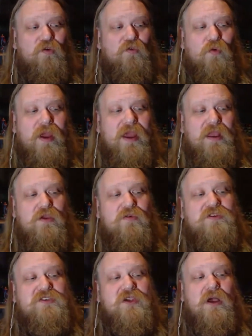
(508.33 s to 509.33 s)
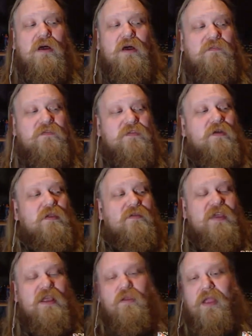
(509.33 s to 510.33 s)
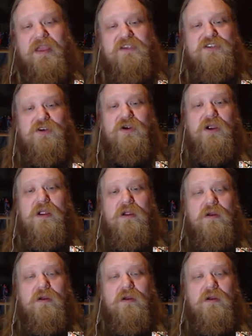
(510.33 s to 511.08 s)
Great use of the living lightning.